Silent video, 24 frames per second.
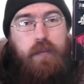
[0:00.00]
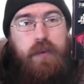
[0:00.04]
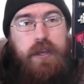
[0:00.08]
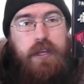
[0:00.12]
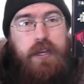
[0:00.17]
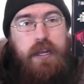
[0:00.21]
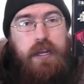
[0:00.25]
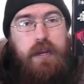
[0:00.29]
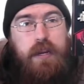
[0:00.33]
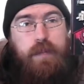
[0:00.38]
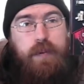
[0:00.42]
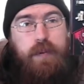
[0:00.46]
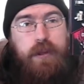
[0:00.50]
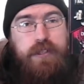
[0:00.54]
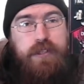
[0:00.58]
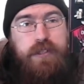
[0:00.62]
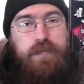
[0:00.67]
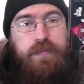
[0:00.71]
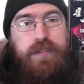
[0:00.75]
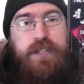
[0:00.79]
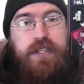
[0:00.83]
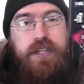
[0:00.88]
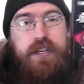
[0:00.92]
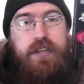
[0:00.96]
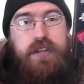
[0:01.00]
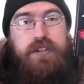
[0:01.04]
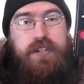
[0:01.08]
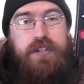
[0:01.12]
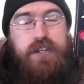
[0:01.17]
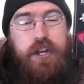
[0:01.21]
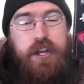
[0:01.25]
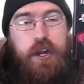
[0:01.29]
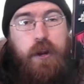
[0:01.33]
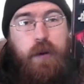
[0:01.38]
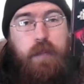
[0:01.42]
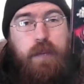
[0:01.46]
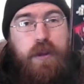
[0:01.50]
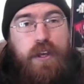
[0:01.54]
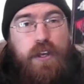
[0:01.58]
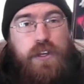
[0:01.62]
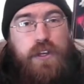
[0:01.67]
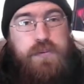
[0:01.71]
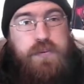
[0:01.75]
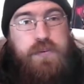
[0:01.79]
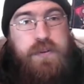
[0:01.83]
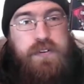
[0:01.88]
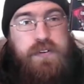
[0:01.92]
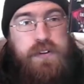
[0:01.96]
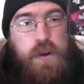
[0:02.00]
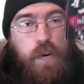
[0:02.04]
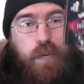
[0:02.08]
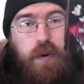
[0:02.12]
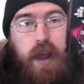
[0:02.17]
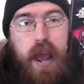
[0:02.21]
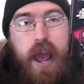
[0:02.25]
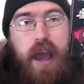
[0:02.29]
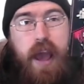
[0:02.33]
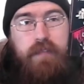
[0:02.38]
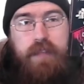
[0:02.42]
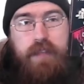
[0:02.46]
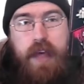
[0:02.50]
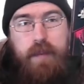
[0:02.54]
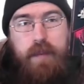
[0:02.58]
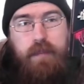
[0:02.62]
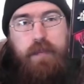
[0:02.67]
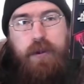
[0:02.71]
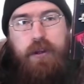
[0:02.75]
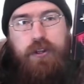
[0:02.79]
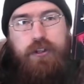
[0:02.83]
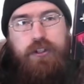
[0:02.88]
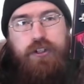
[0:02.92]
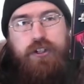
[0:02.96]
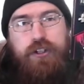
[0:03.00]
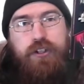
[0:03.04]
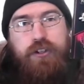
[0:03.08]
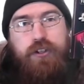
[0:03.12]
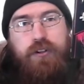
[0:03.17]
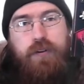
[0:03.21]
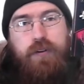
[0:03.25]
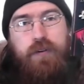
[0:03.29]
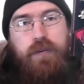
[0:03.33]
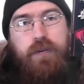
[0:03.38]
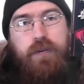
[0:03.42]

We need to put some scenes in here because we don't have that much.